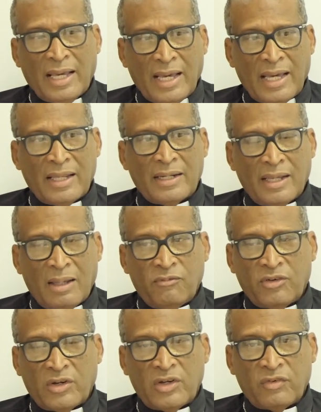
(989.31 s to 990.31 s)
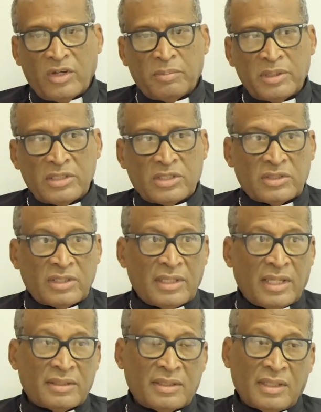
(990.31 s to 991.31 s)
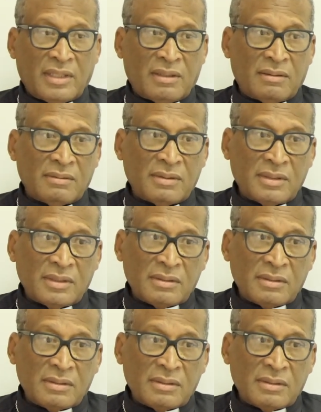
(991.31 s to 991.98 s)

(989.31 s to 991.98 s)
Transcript: And I'm very, very pleased to say that